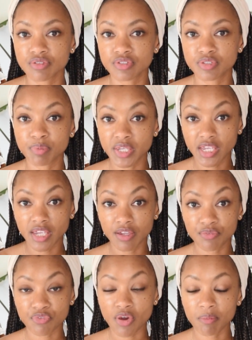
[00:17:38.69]

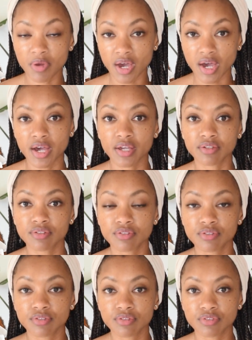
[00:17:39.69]
speaking from God
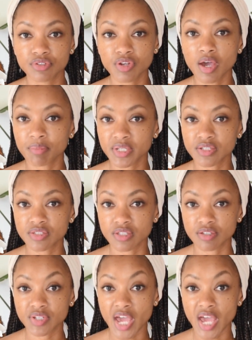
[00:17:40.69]
do not be deceived.